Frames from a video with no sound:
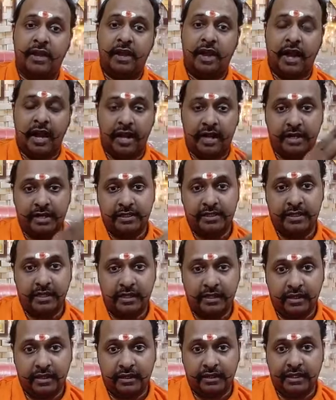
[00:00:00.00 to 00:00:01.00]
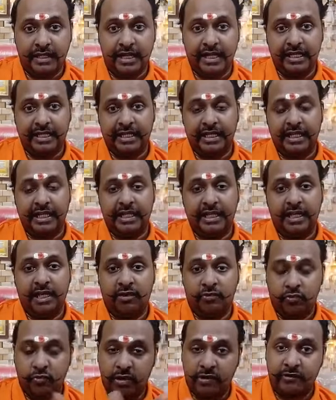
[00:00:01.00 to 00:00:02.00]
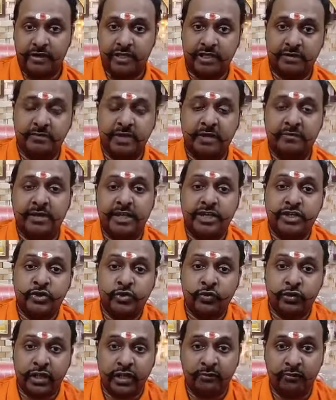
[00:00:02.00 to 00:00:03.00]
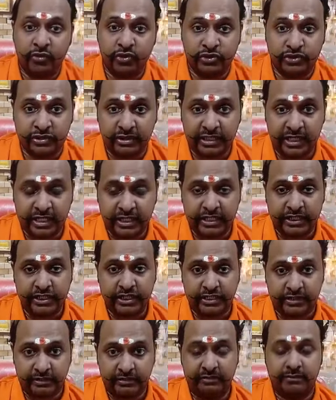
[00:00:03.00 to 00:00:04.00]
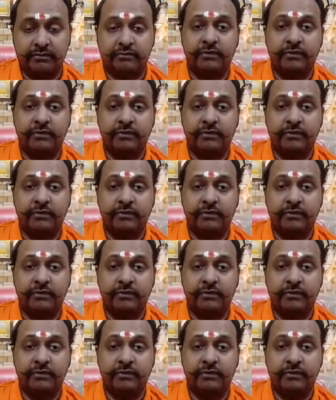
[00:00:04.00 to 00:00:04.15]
and the clinical area, whoever is maybe a junior most clinician,